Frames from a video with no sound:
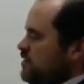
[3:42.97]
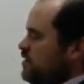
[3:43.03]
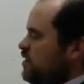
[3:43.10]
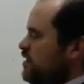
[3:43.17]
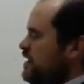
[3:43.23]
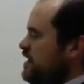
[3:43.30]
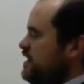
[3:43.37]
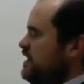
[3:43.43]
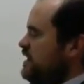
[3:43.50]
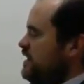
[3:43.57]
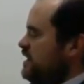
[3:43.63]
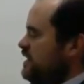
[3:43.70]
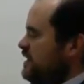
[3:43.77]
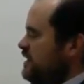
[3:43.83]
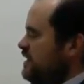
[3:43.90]
So then
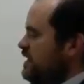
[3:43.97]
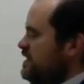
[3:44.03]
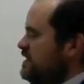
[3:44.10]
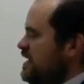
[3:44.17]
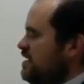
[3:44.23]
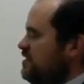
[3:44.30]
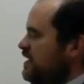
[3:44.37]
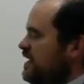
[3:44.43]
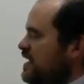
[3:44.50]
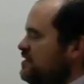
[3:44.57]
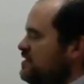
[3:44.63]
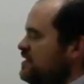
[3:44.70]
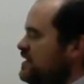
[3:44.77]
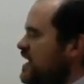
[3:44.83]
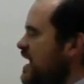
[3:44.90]
this 1,000
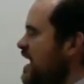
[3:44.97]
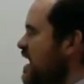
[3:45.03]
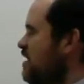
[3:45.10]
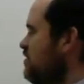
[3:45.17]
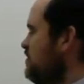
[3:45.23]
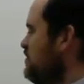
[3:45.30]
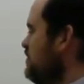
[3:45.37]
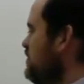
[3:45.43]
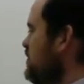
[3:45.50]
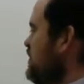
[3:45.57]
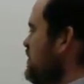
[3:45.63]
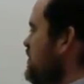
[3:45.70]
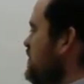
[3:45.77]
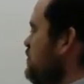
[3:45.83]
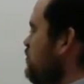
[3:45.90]
cancels out.
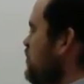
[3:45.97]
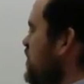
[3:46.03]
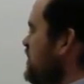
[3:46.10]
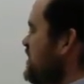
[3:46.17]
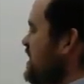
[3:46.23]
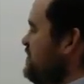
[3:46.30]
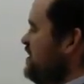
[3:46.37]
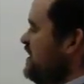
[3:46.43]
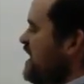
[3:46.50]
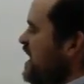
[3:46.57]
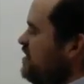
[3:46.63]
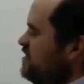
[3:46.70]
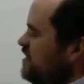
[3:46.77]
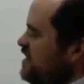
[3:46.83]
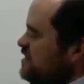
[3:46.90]
1 times
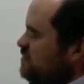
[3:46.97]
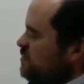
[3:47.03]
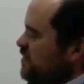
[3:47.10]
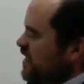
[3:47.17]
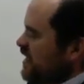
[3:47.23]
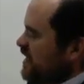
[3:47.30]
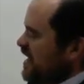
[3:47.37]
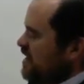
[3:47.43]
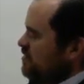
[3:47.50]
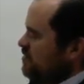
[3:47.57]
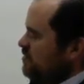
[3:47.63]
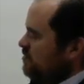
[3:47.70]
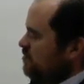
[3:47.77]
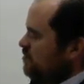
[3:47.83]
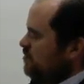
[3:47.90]
1,000, this is what we get now.
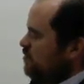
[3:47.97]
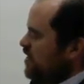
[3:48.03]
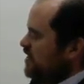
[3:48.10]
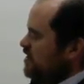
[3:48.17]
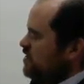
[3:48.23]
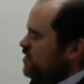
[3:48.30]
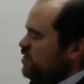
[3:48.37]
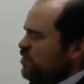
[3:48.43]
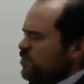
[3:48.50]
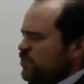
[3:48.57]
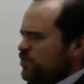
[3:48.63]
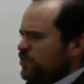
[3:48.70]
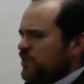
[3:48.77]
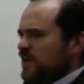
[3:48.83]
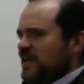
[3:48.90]
We get this
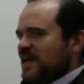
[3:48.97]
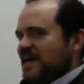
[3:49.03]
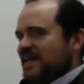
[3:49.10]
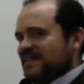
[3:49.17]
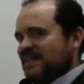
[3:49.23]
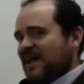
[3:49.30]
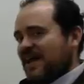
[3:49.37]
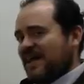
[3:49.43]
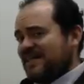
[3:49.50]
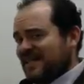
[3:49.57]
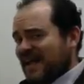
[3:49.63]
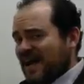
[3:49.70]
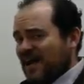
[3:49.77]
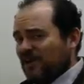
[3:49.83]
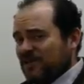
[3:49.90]
new, it's
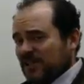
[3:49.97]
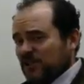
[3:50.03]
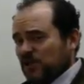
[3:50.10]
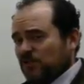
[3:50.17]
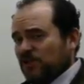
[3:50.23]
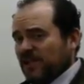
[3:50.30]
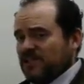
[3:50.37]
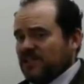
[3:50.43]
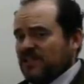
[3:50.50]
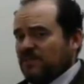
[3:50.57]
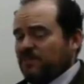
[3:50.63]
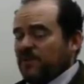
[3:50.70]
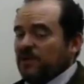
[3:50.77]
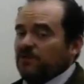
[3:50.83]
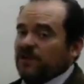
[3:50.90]
kind of looks like a new
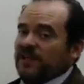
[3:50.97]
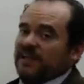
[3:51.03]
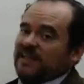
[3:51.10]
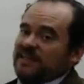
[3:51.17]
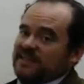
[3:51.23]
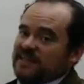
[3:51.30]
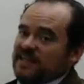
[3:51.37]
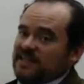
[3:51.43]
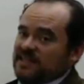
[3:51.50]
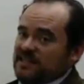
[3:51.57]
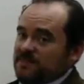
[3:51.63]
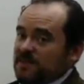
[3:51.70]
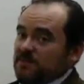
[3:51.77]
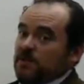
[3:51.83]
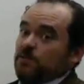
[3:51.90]
relationship, but it really isn't. It's
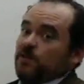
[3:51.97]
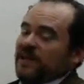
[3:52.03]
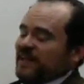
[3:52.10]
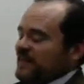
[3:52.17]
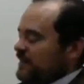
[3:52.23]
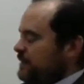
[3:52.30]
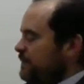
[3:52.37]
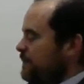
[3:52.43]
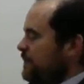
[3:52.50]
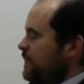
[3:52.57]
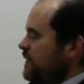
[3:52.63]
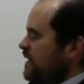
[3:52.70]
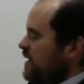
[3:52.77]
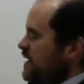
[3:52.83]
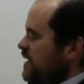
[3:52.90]
just been rewritten.
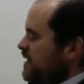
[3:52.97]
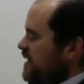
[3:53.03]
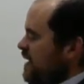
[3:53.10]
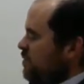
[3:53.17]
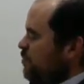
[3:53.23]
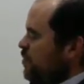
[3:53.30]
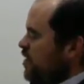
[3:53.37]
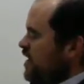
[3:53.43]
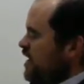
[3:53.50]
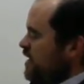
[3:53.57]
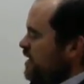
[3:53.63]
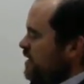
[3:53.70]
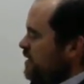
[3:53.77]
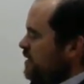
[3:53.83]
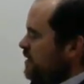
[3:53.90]
That
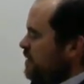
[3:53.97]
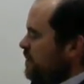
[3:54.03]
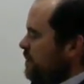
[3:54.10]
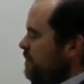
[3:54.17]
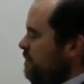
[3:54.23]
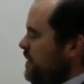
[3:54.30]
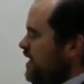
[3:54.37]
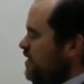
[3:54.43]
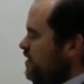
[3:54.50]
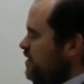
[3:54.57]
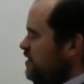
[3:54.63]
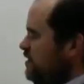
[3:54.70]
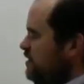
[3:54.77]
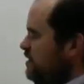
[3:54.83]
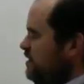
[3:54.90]
1
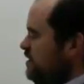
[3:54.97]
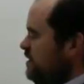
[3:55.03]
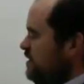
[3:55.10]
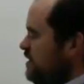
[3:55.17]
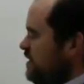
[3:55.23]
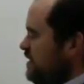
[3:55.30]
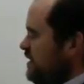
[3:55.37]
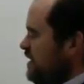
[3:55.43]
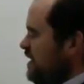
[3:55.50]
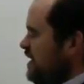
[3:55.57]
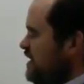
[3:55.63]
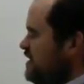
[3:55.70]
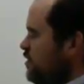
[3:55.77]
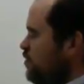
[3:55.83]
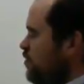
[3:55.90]
meter
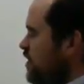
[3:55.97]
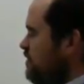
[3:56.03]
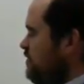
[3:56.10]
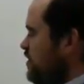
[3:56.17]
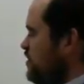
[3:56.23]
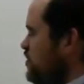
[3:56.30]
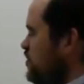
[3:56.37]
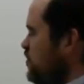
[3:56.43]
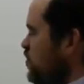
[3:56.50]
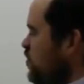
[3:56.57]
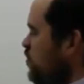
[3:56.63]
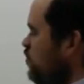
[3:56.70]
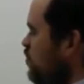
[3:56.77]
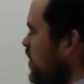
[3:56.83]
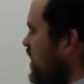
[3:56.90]
is equivalent
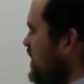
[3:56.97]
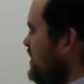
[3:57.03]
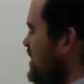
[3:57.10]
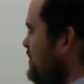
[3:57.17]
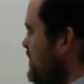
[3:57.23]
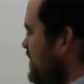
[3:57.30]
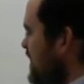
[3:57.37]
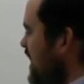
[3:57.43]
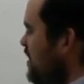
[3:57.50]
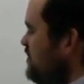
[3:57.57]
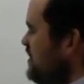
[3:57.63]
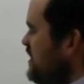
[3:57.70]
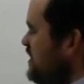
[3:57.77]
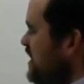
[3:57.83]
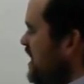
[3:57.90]
to 1 times
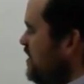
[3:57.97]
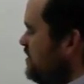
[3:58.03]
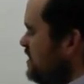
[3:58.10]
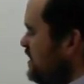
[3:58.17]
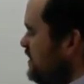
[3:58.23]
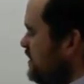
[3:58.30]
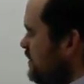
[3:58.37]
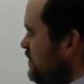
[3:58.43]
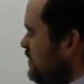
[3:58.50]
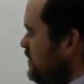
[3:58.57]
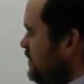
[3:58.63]
1,000, 1,000.